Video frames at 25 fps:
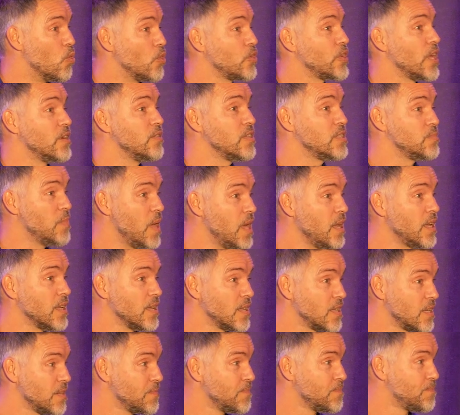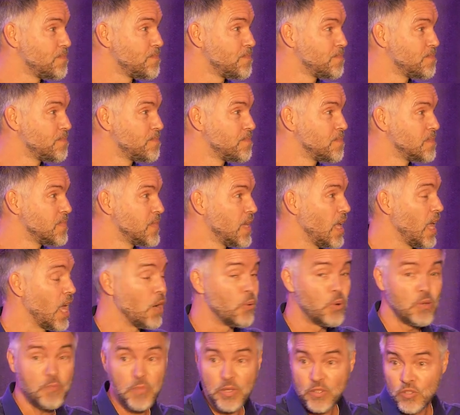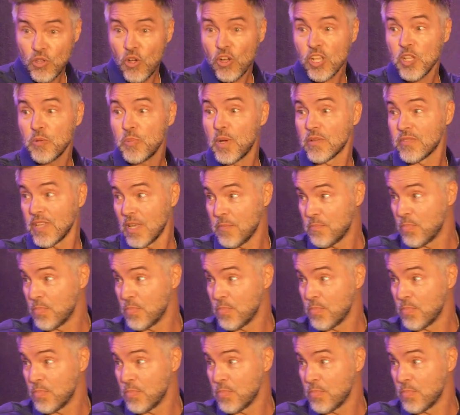more charismatic. And we've been talking about